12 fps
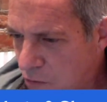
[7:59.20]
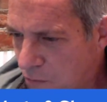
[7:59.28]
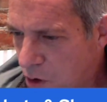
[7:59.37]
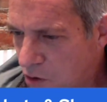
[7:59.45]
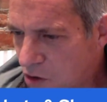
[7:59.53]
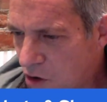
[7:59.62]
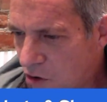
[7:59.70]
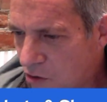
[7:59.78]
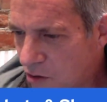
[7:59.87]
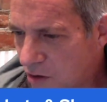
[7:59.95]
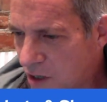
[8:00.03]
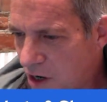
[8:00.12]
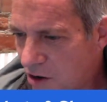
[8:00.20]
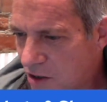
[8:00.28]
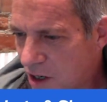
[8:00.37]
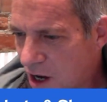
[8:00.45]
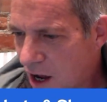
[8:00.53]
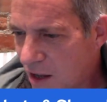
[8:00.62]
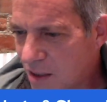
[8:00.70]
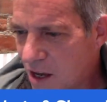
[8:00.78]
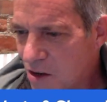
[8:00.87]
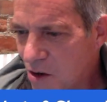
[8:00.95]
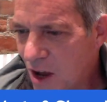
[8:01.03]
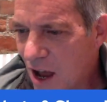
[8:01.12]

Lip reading: new folks on here tonight. Thank you